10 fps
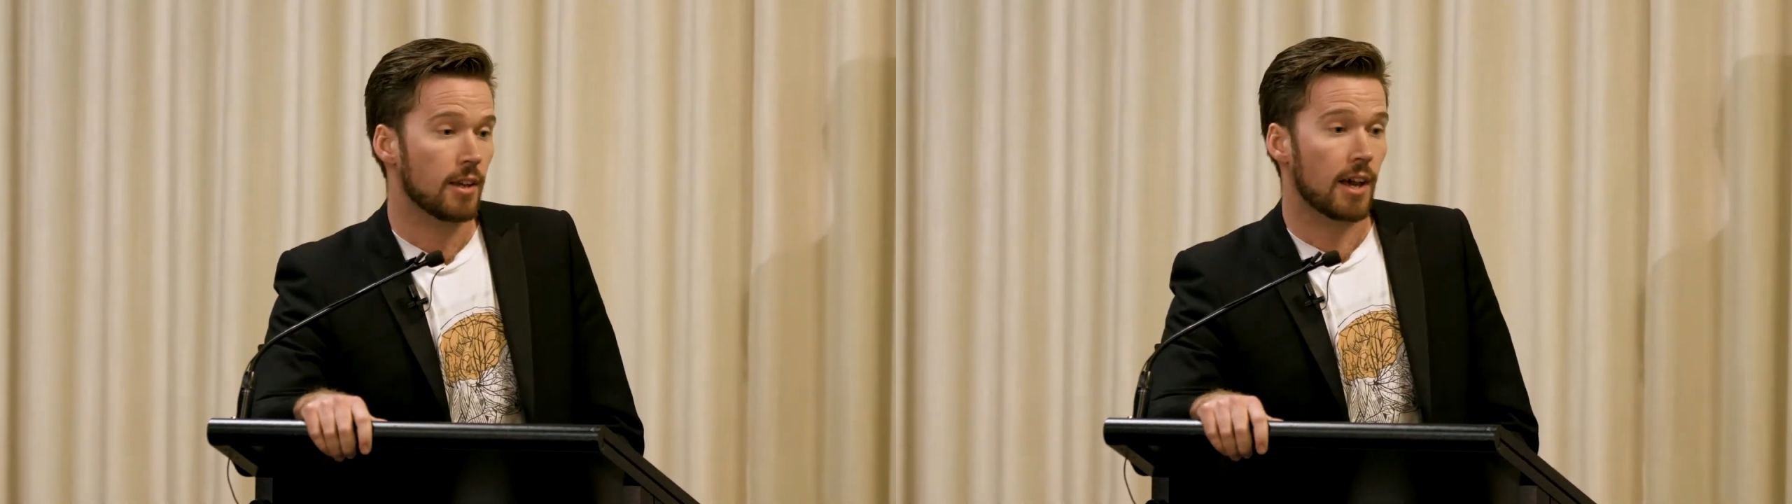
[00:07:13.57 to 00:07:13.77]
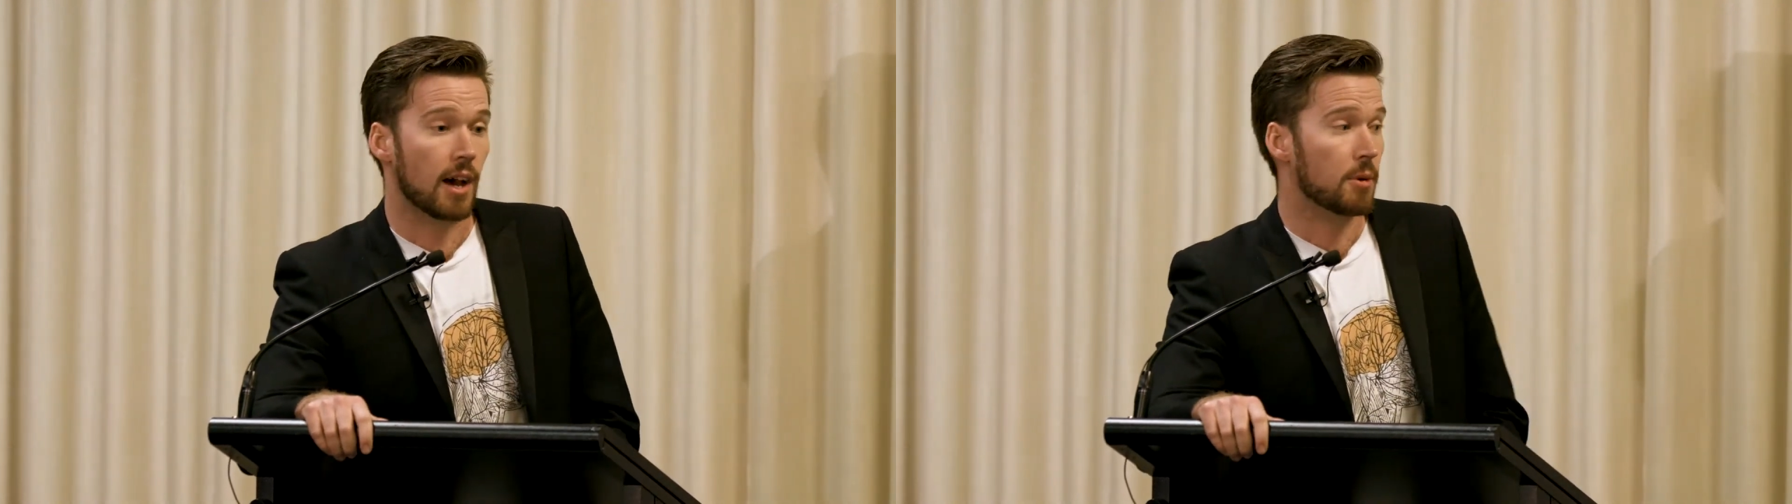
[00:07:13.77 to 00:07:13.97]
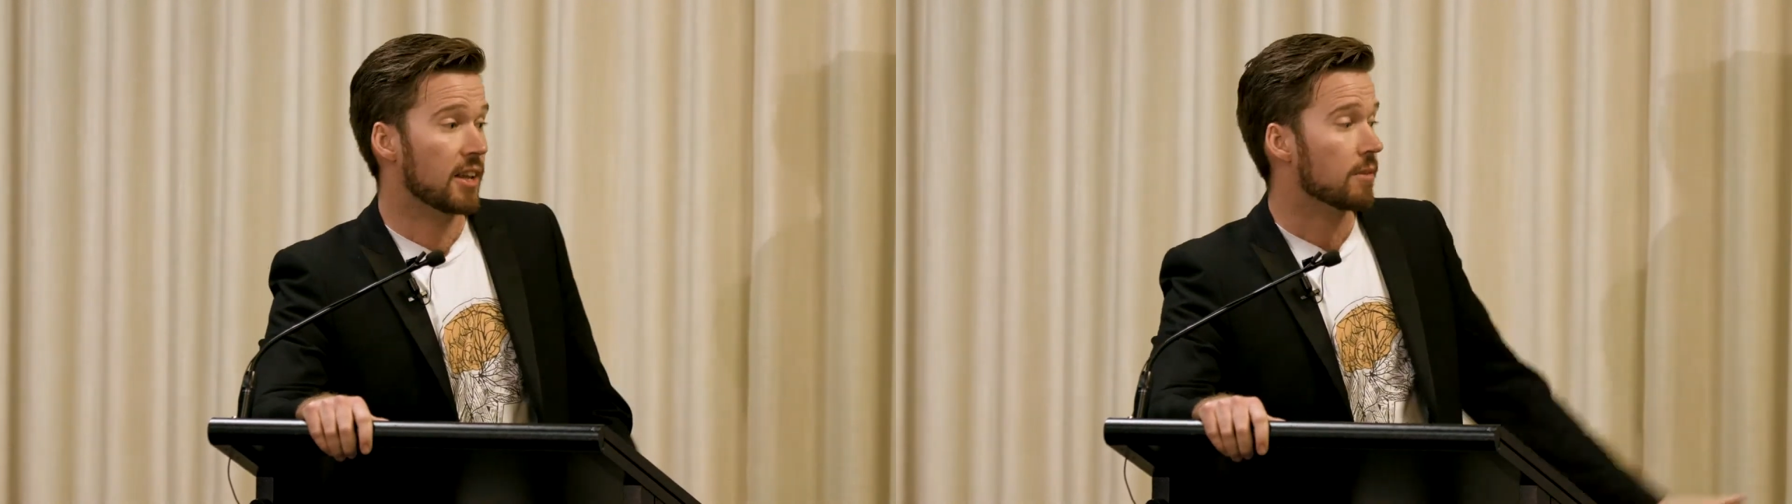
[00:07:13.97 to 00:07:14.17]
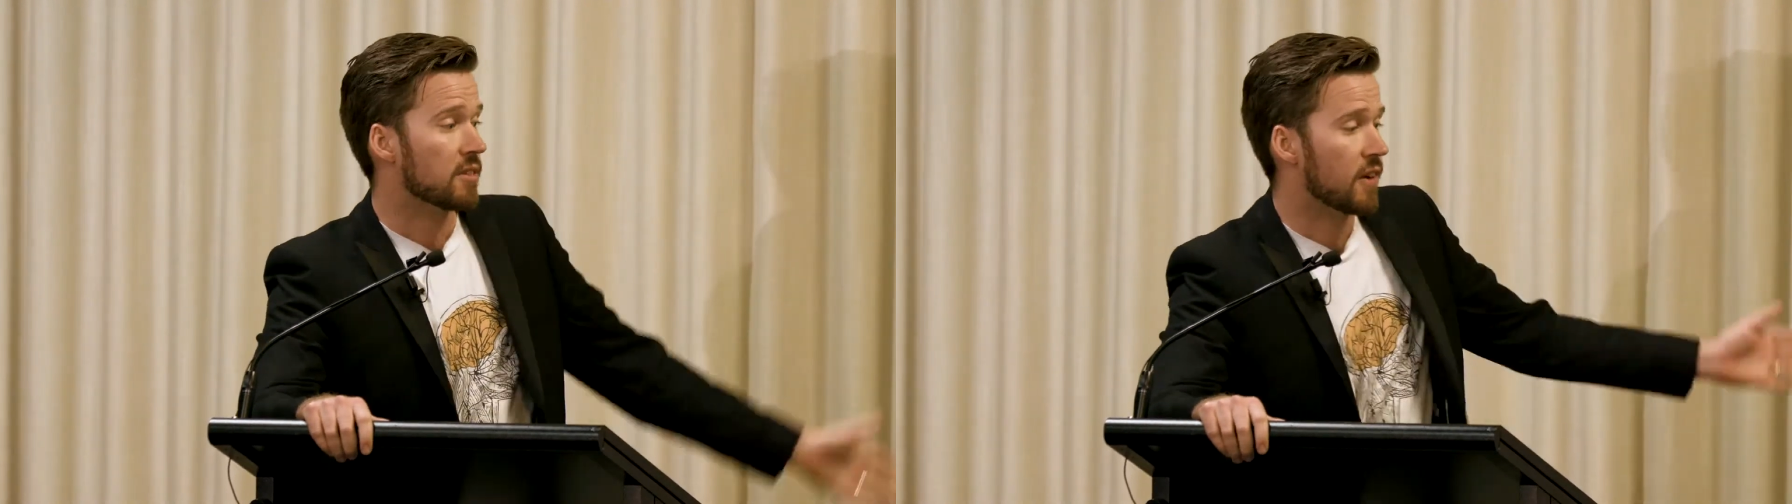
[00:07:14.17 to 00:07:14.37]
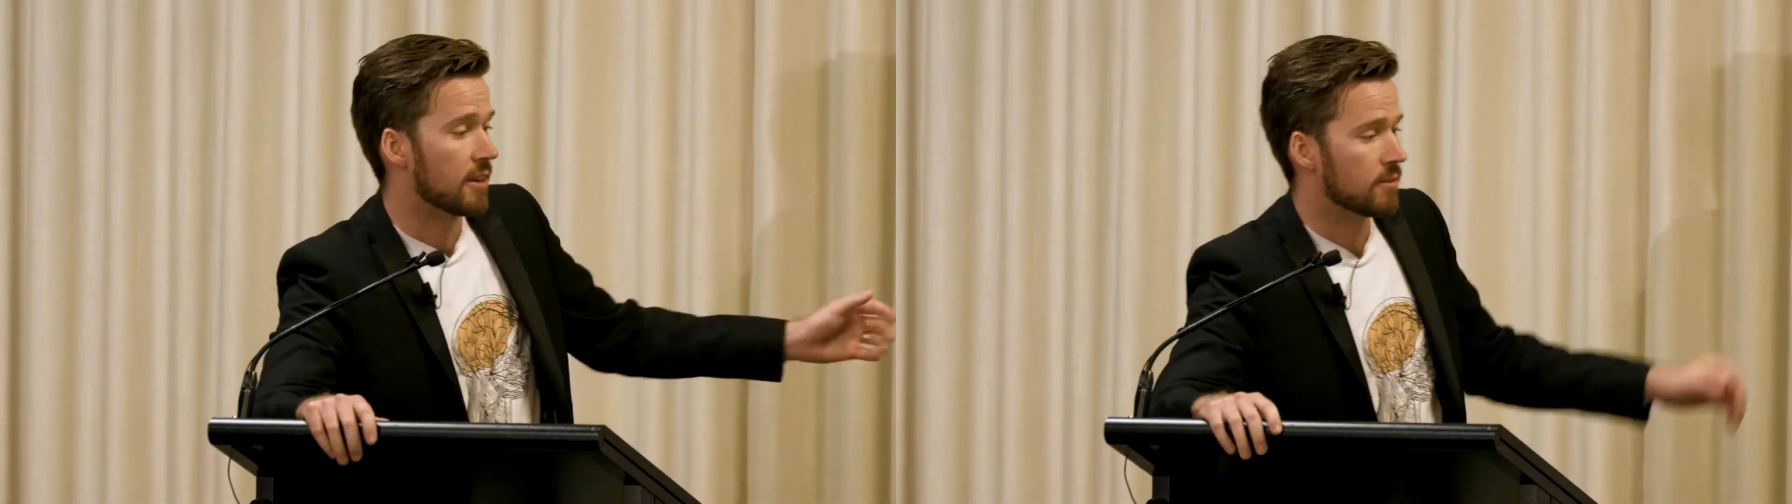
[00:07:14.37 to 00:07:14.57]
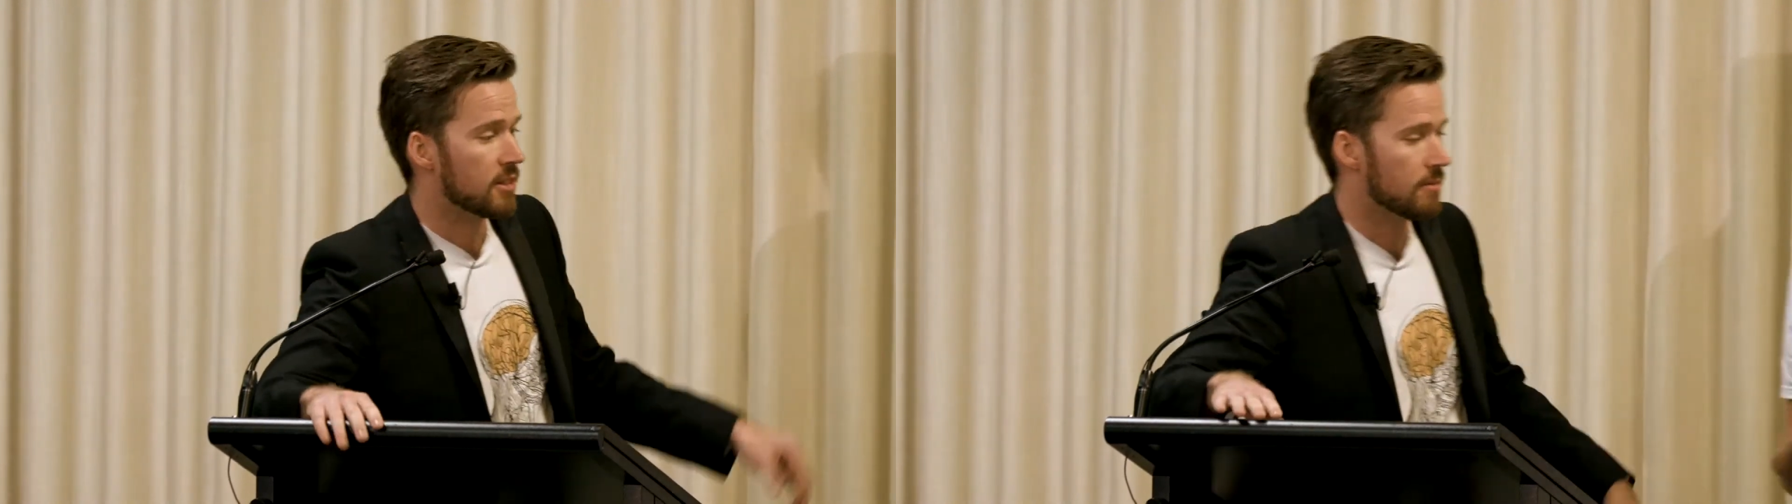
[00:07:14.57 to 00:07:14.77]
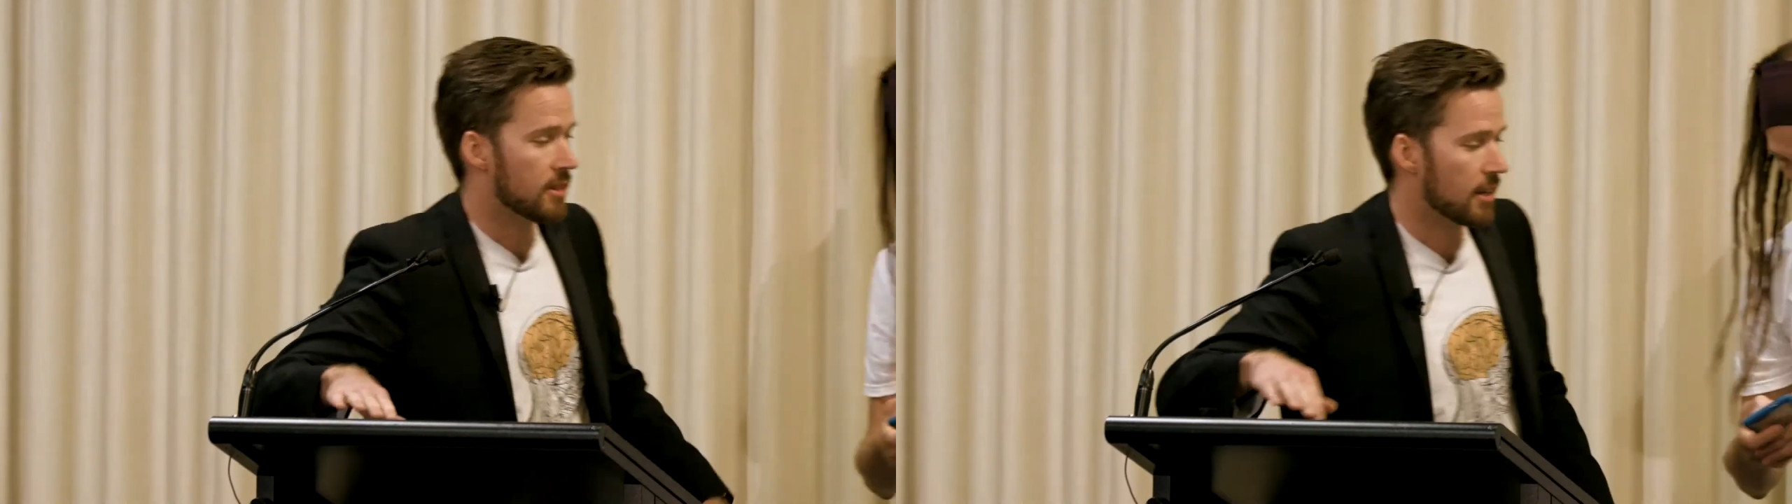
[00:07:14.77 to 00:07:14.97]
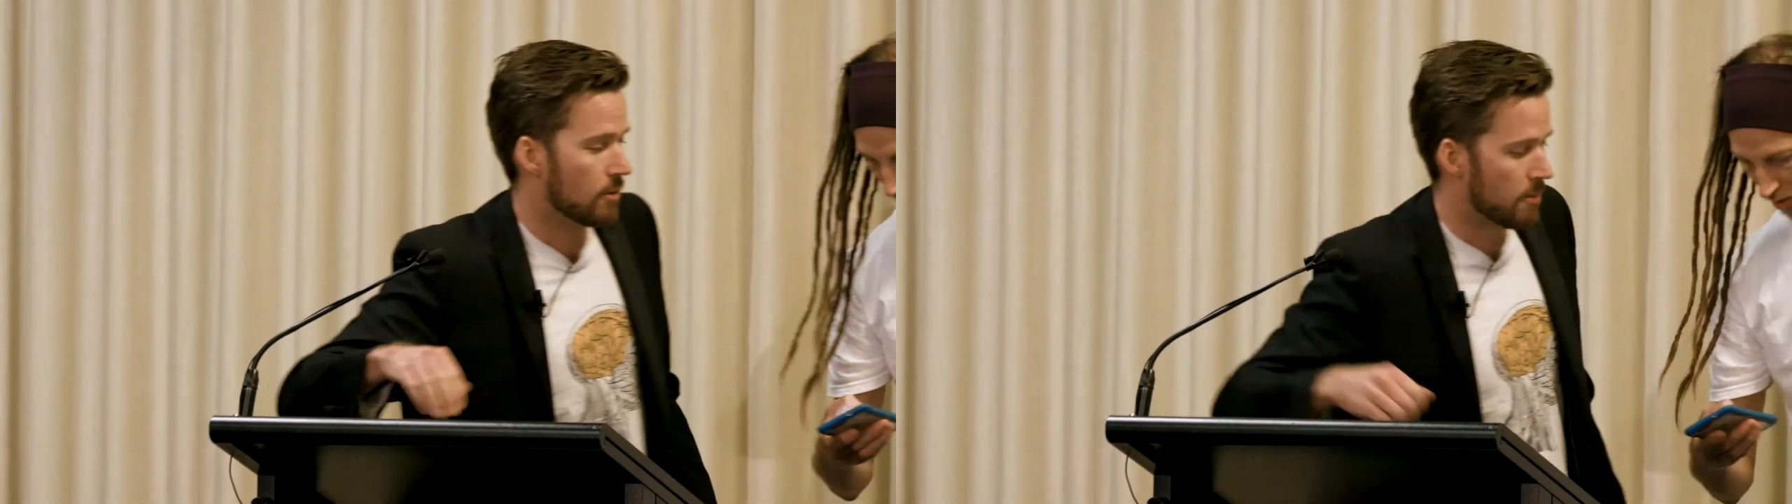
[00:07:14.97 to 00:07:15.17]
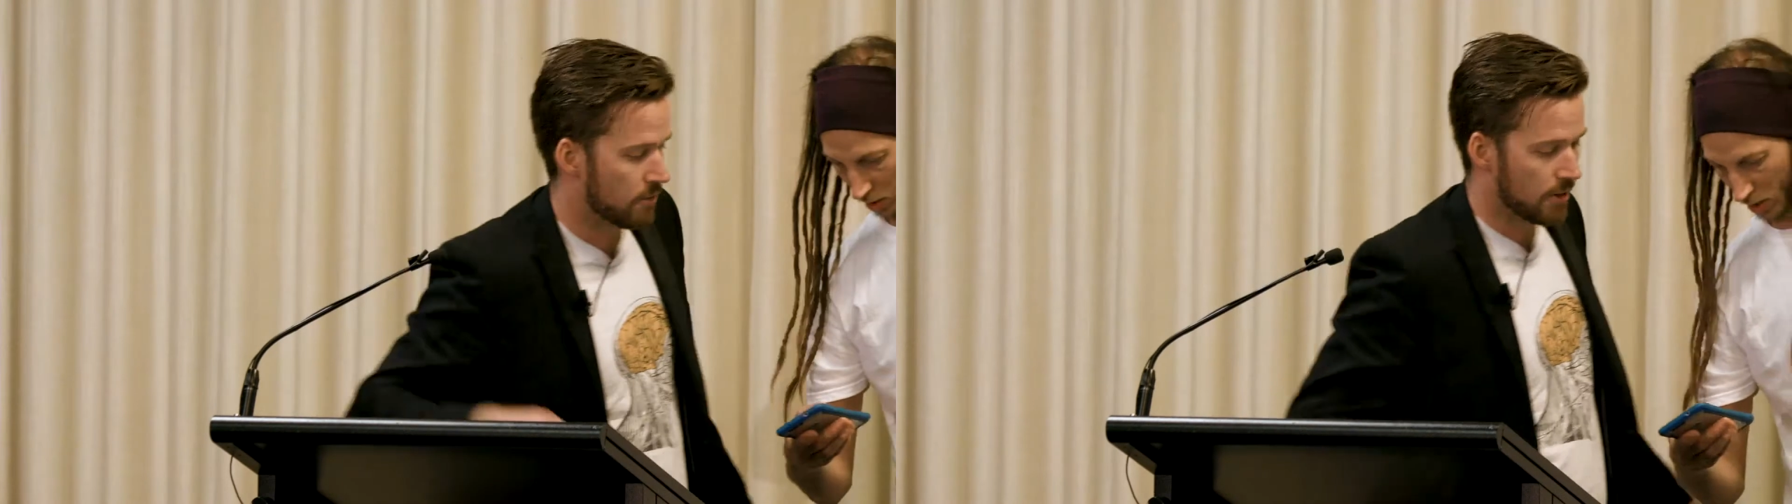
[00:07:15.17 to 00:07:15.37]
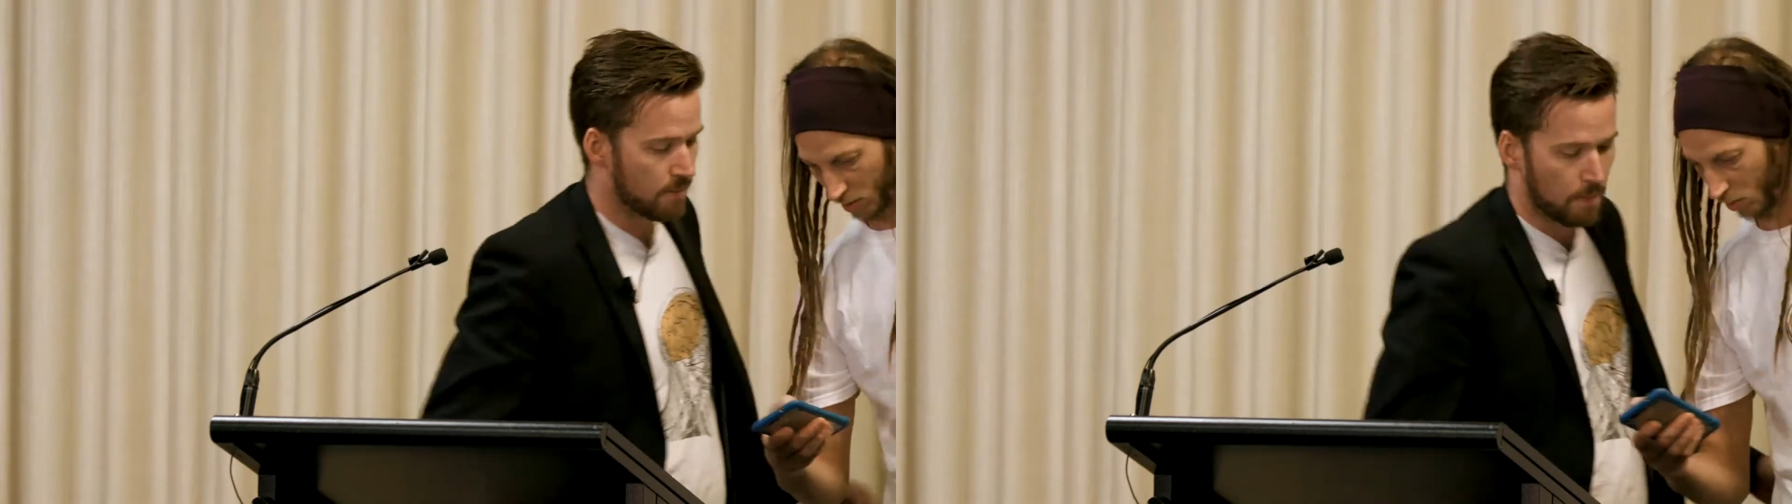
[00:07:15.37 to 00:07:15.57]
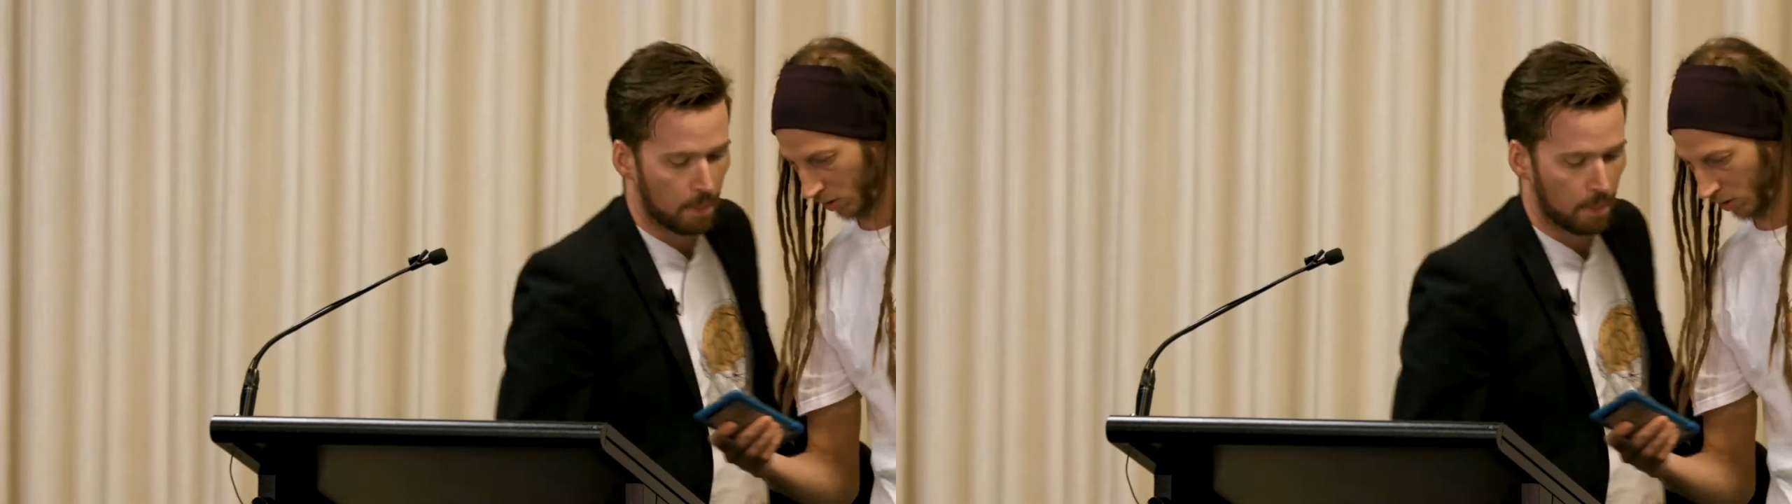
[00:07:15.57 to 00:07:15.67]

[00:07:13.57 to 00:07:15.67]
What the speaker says: But yeah, Sven, take it away, my friend.